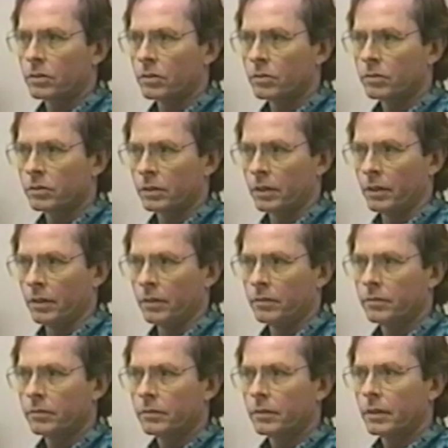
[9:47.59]
years
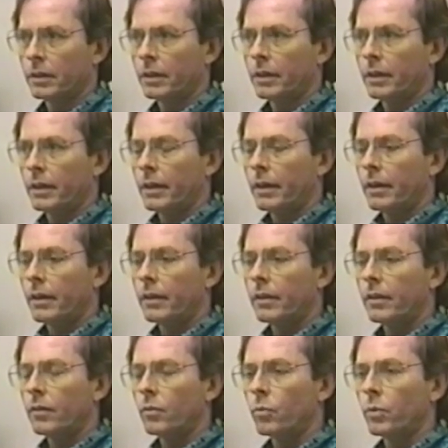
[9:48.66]
ago,
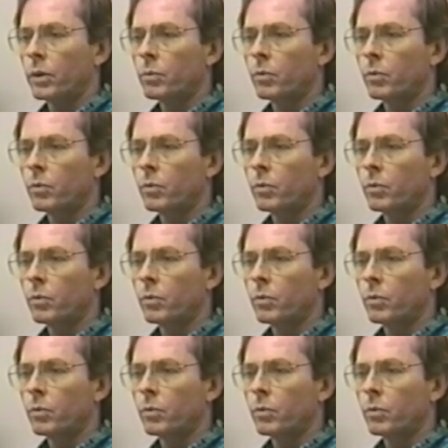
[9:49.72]
we